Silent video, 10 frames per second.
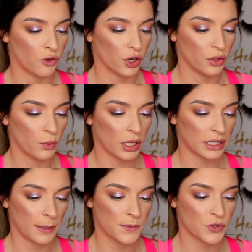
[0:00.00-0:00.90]
4-in-1
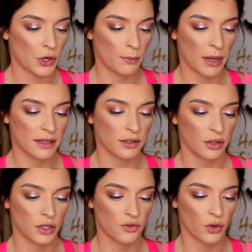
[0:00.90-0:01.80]
lip scrub pencil
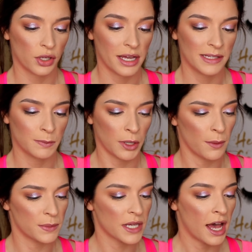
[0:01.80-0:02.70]
exfoliates,
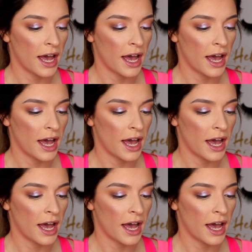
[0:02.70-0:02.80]
plumps,